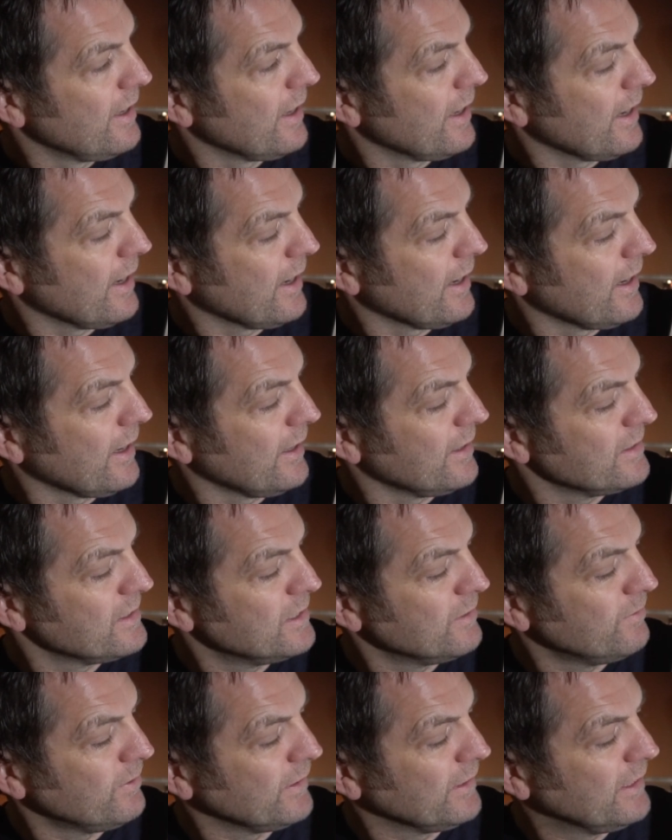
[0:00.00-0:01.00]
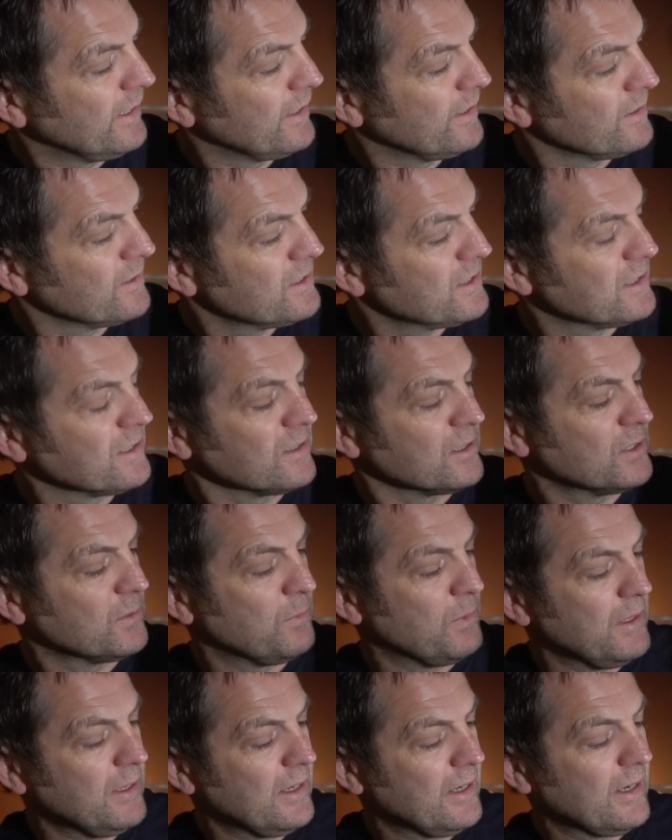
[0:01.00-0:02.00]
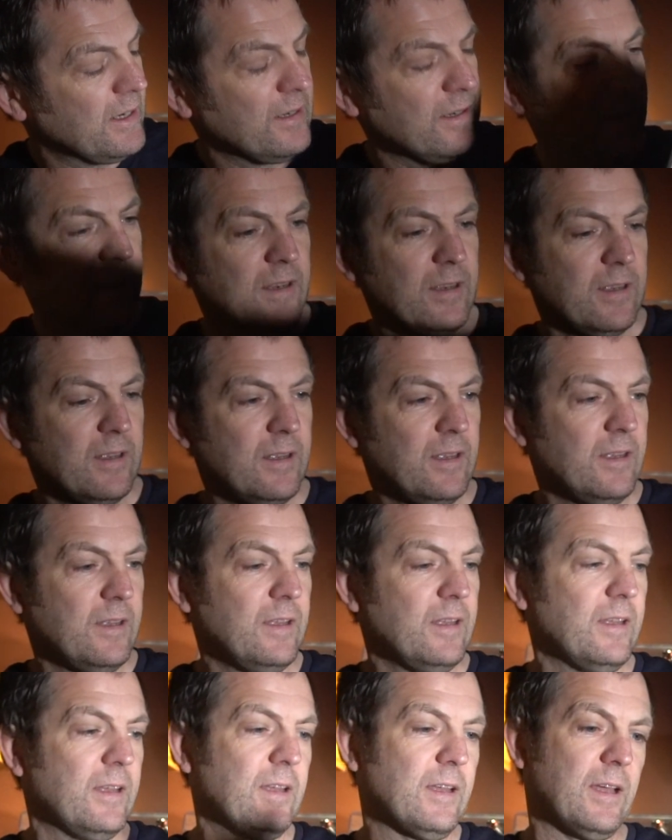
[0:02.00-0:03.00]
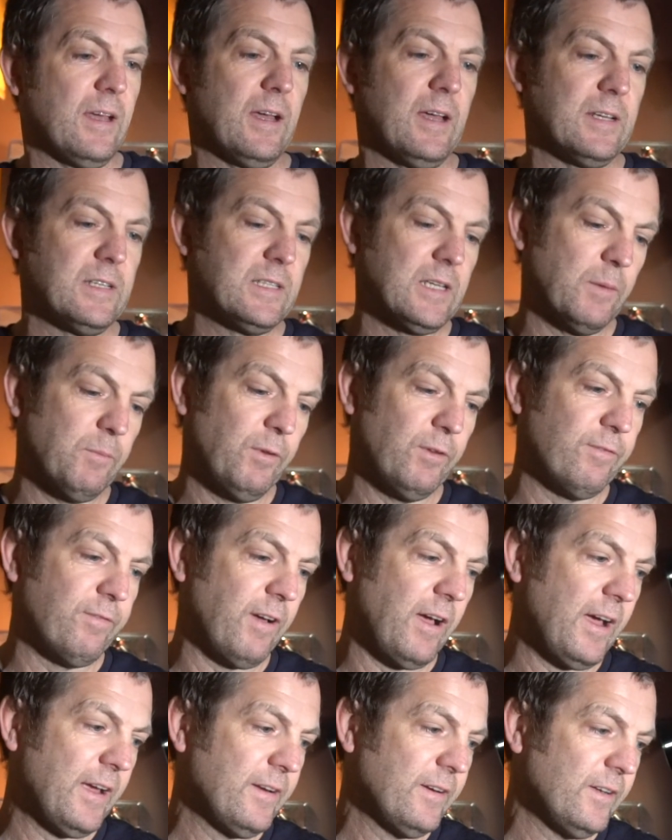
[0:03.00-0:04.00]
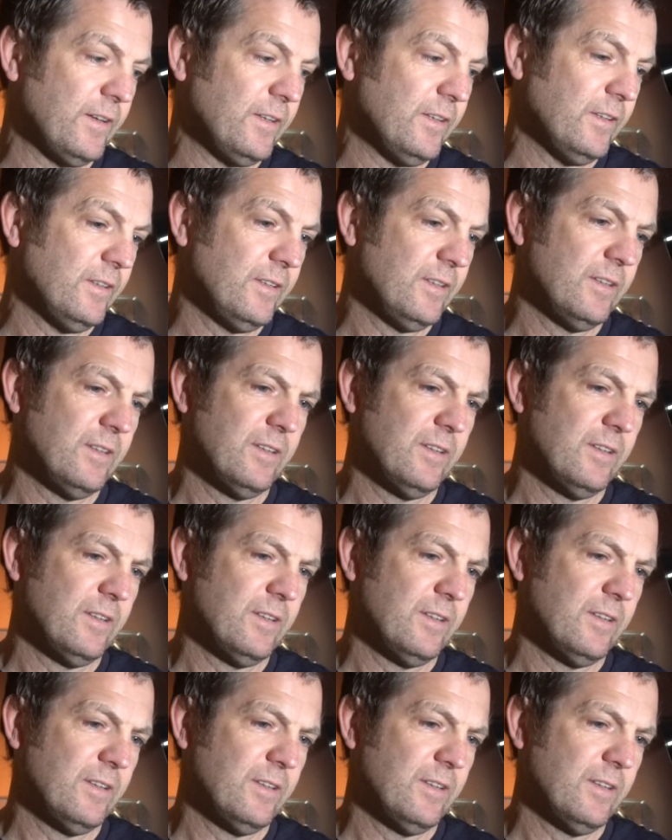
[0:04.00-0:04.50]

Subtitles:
Different gear, still speeding, double vinyl.